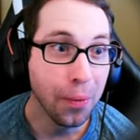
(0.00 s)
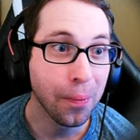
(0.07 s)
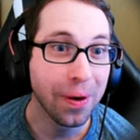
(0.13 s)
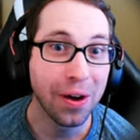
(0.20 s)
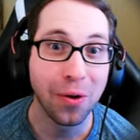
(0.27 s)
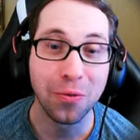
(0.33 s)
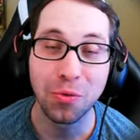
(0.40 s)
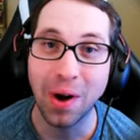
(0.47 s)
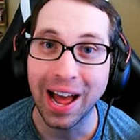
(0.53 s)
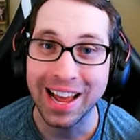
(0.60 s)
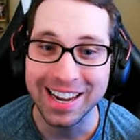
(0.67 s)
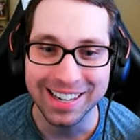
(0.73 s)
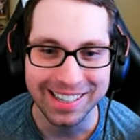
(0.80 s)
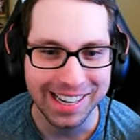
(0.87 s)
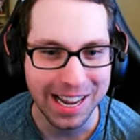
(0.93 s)
Well,
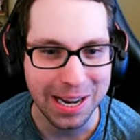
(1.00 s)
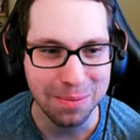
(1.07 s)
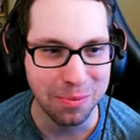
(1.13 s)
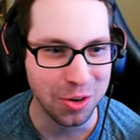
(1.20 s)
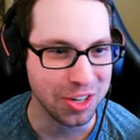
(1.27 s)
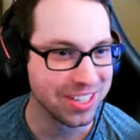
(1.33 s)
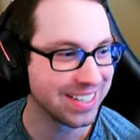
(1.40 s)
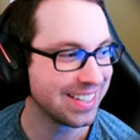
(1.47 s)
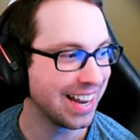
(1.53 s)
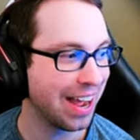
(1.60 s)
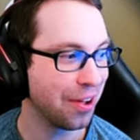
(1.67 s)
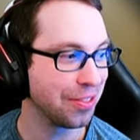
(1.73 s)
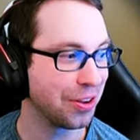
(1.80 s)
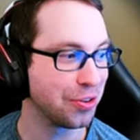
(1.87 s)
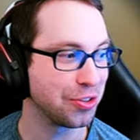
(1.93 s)
Ryan Gamer is
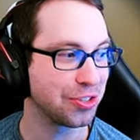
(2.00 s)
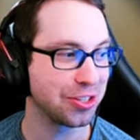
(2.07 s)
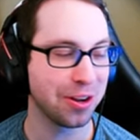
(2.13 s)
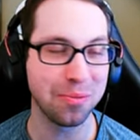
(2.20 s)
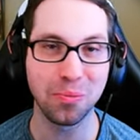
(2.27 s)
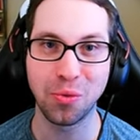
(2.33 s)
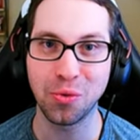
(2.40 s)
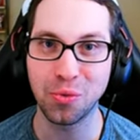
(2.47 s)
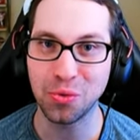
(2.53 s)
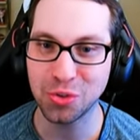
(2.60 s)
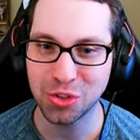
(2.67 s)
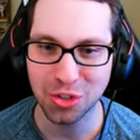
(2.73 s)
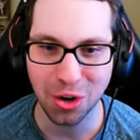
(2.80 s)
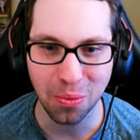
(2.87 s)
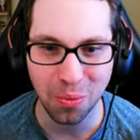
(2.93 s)
down there some
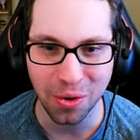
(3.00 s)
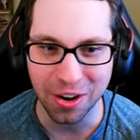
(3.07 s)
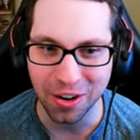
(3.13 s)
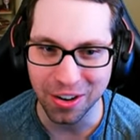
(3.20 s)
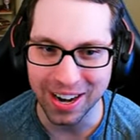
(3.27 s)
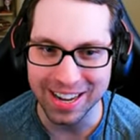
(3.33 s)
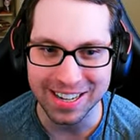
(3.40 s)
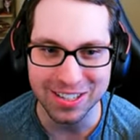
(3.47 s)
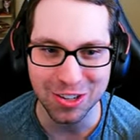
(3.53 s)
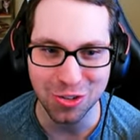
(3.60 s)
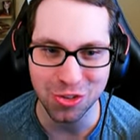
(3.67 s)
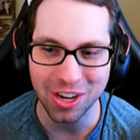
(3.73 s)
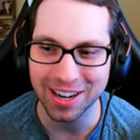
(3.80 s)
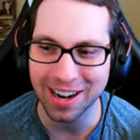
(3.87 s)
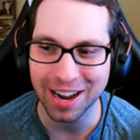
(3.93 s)
somewhere. Hey, he's a
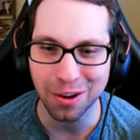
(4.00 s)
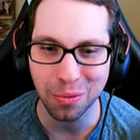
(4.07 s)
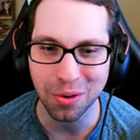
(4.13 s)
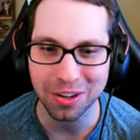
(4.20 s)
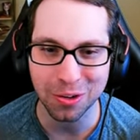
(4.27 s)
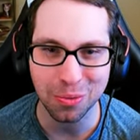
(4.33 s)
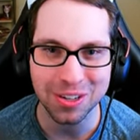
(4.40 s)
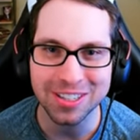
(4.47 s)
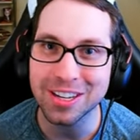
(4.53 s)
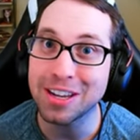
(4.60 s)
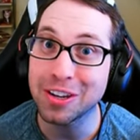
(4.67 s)
Jedi. What can we say?